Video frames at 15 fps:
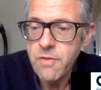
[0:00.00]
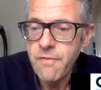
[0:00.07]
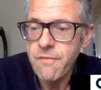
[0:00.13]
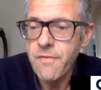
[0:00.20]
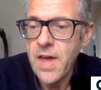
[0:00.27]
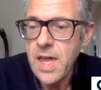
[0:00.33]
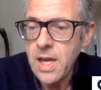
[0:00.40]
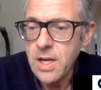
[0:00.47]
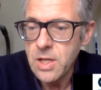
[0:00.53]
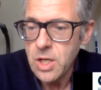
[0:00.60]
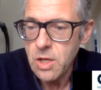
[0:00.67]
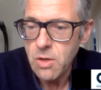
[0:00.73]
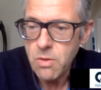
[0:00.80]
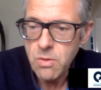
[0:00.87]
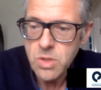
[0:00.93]
fake
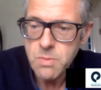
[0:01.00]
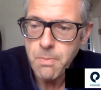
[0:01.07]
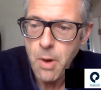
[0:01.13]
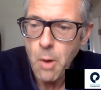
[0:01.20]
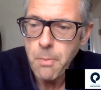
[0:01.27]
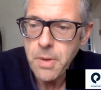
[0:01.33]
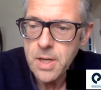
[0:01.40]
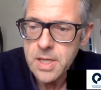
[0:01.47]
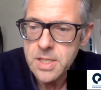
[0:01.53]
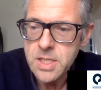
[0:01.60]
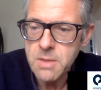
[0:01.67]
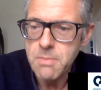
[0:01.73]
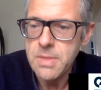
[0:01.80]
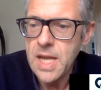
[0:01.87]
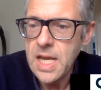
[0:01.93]
news,
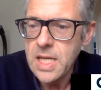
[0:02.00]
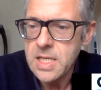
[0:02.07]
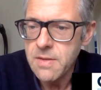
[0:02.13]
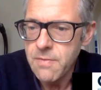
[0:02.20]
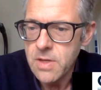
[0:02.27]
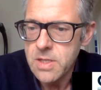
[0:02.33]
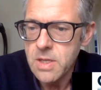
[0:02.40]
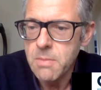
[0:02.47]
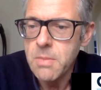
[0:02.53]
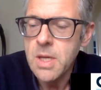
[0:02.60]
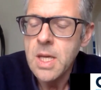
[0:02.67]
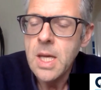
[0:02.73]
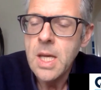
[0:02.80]
populism, nativism,